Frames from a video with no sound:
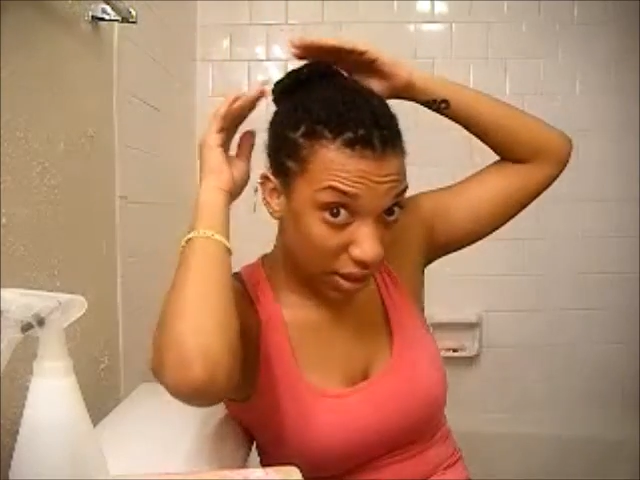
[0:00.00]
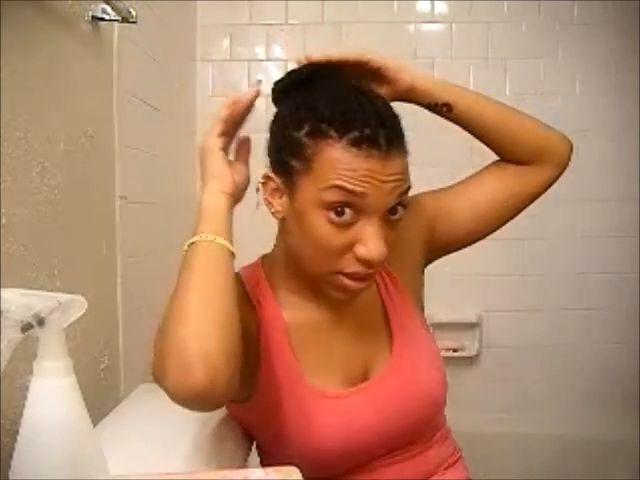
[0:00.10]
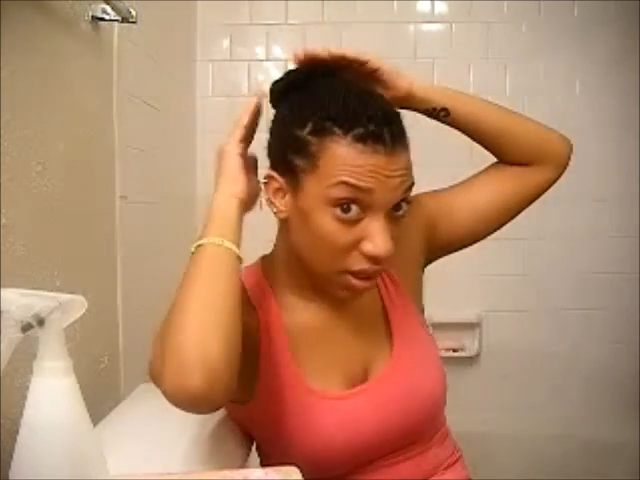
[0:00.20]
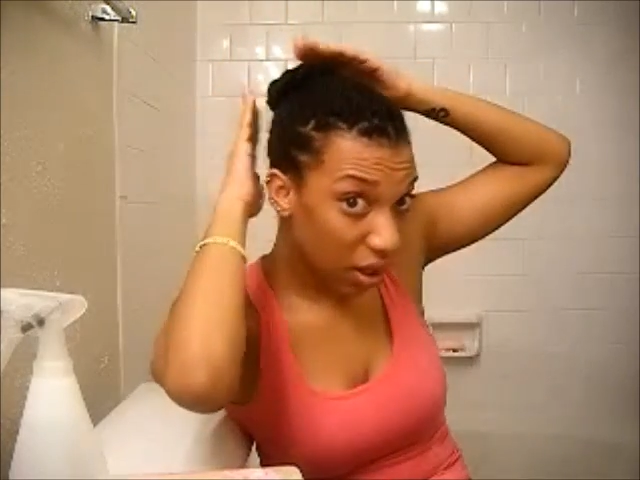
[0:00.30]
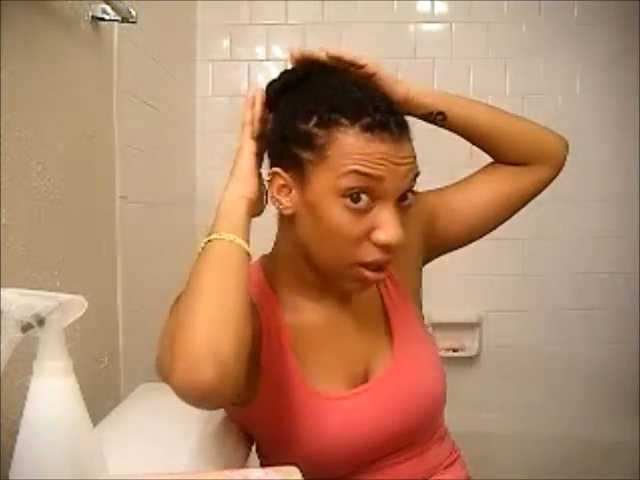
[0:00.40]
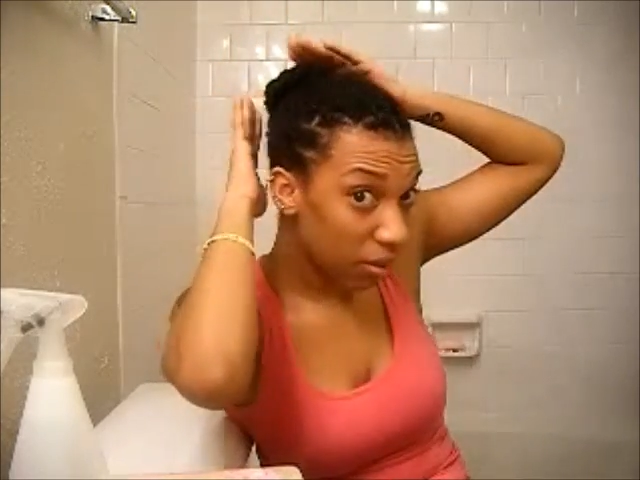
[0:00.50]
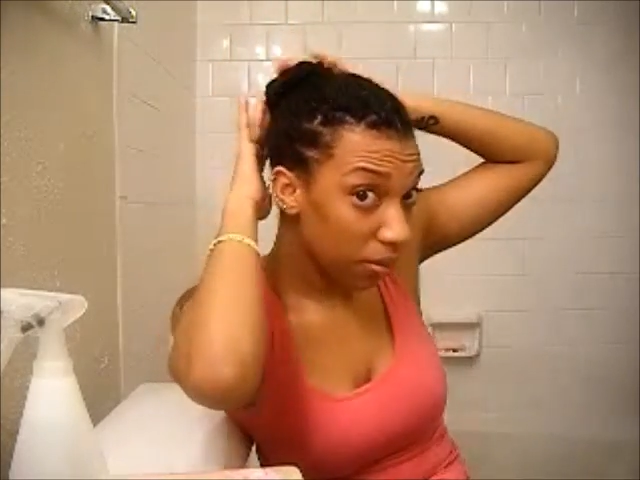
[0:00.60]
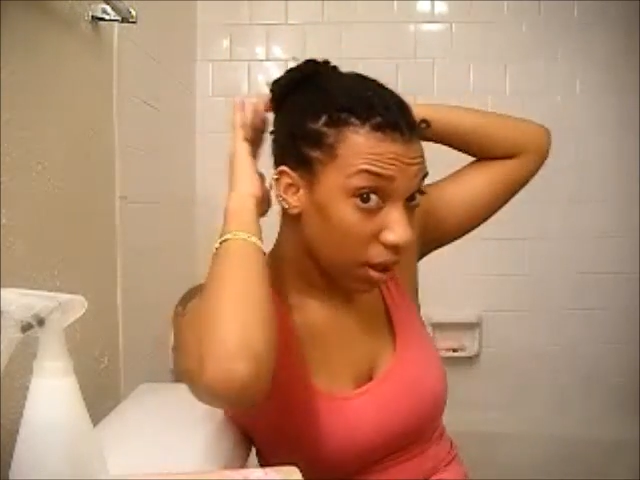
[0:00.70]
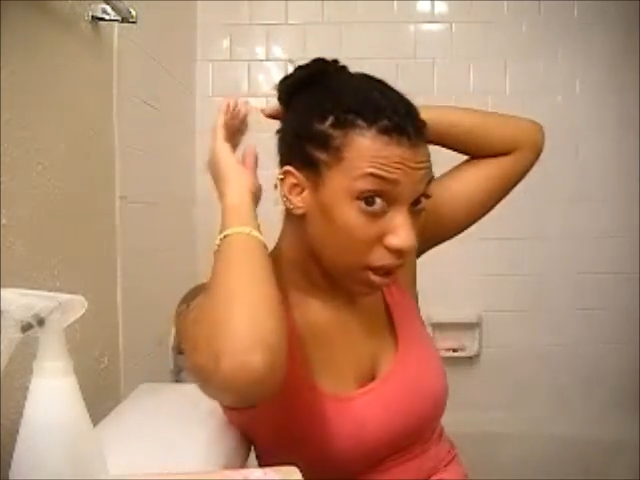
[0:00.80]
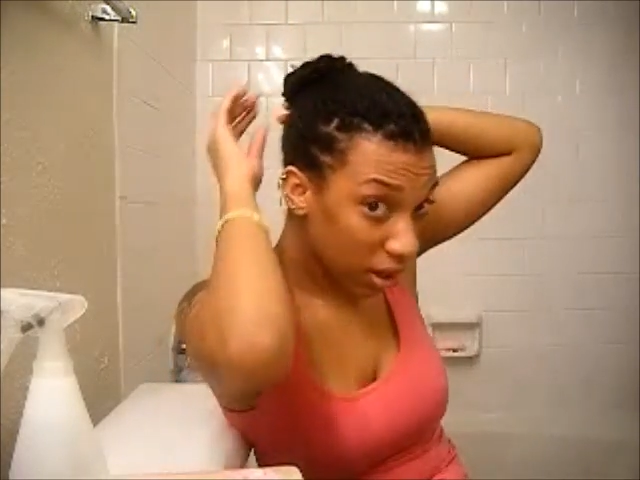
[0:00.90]
takes
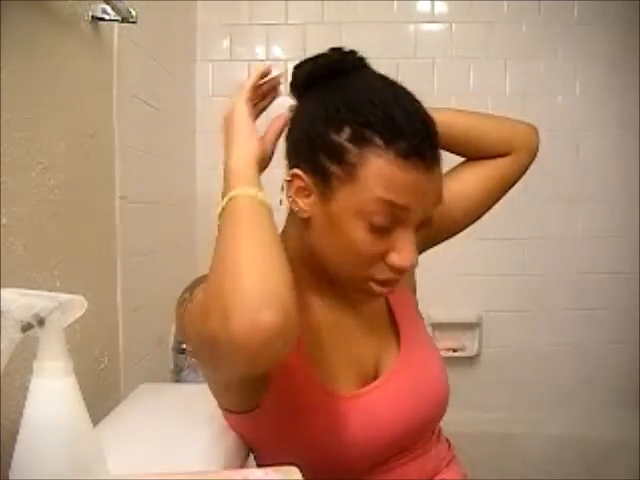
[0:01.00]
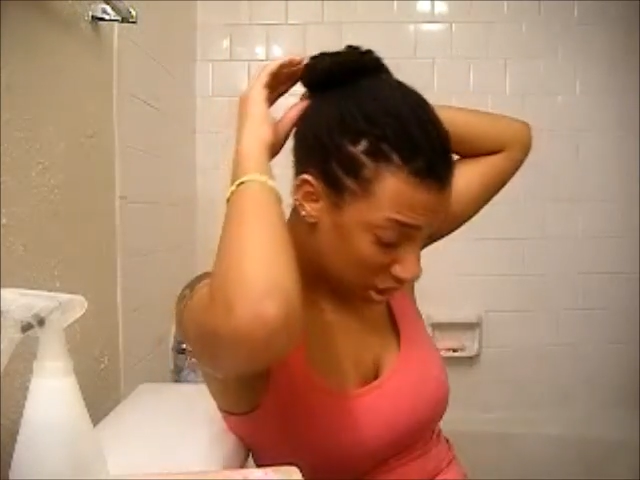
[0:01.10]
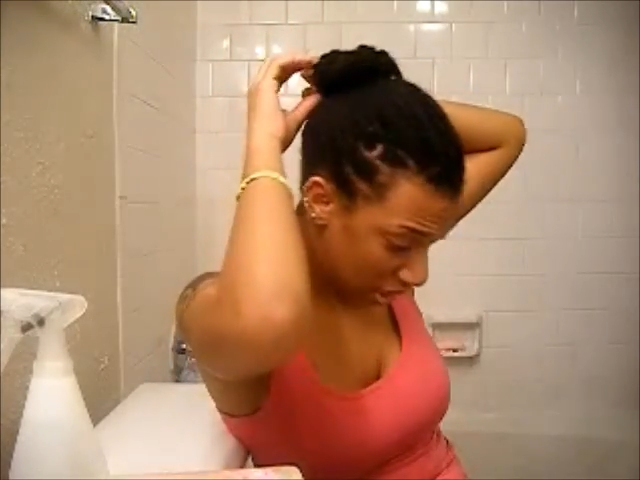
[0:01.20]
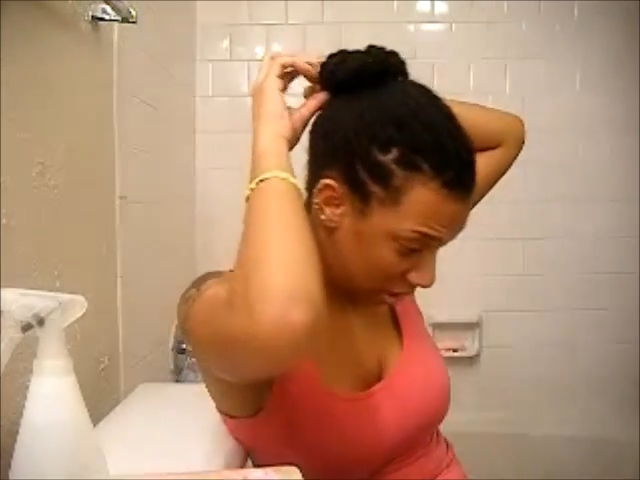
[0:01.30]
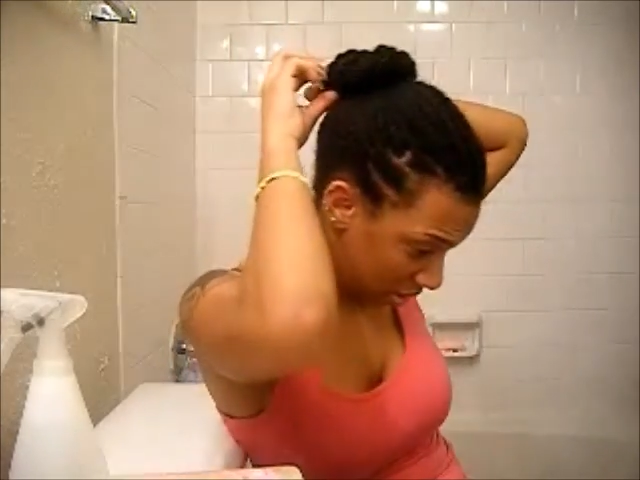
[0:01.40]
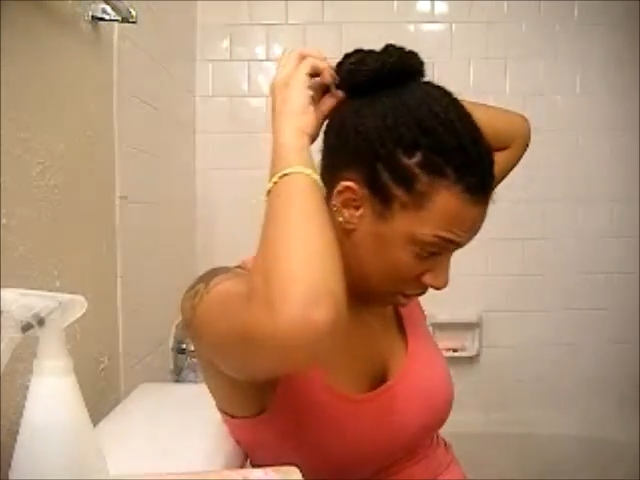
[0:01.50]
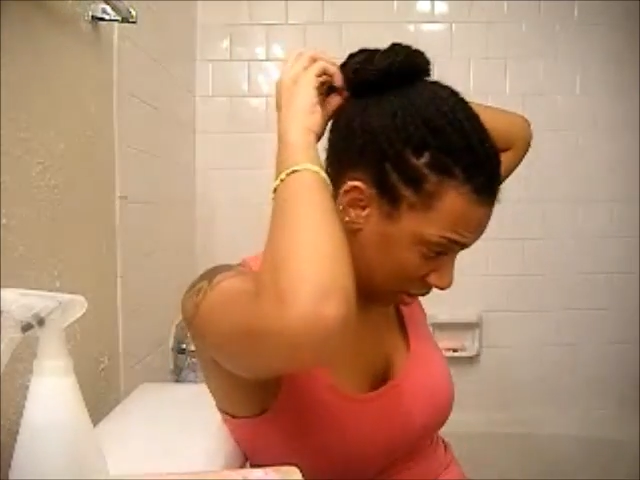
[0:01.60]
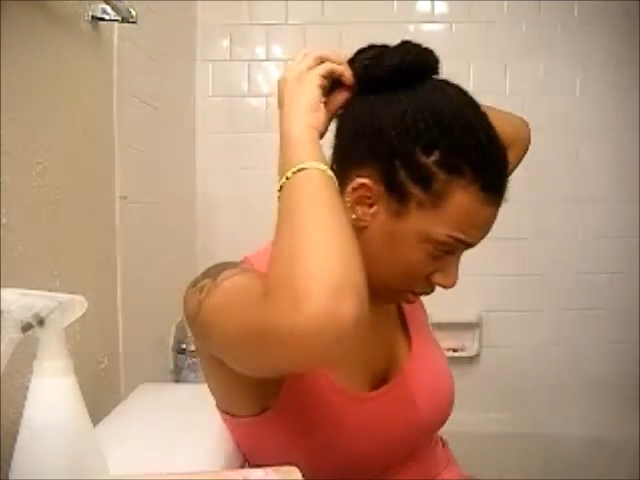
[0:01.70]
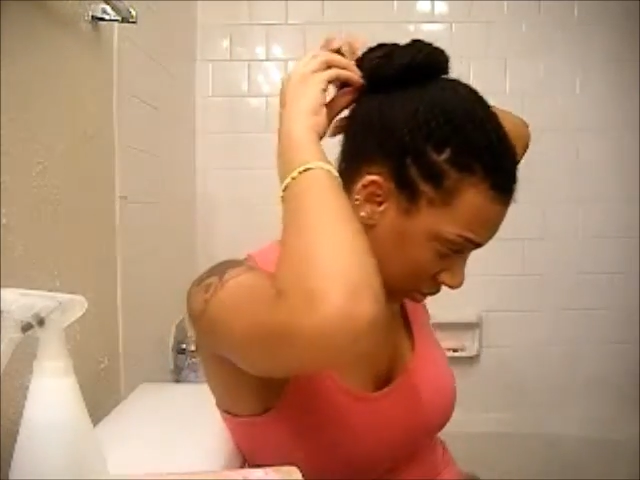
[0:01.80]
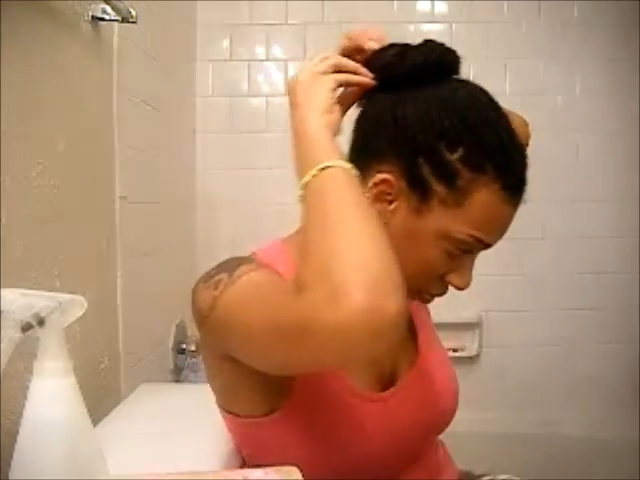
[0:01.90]
time and it takes